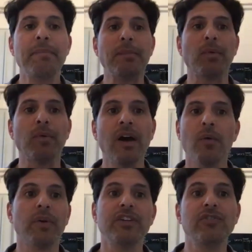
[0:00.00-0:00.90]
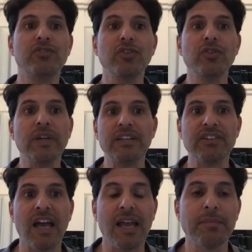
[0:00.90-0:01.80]
People, what do you do in
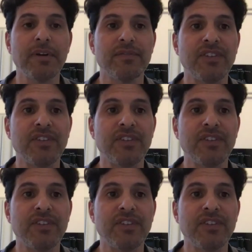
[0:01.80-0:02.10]
time of